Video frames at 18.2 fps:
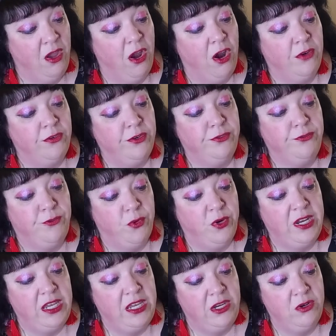Over
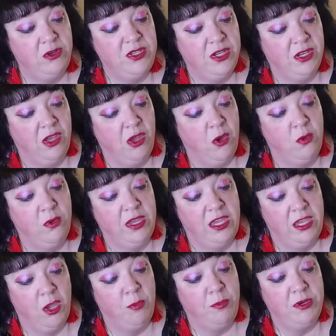40 years ago,
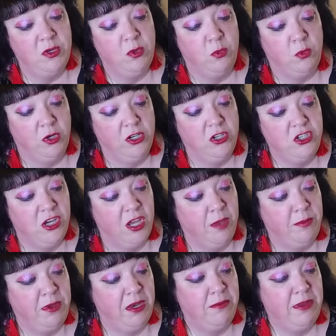he opened a
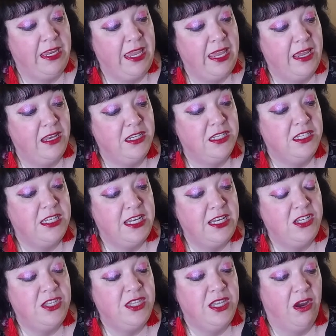workshop and began to
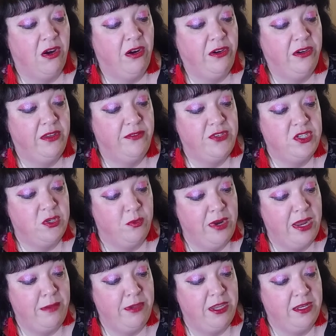teach the art of
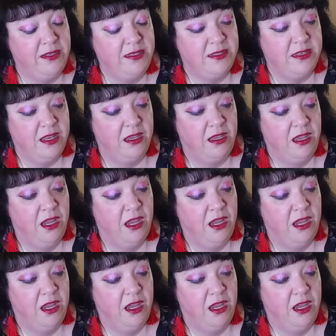ceramics.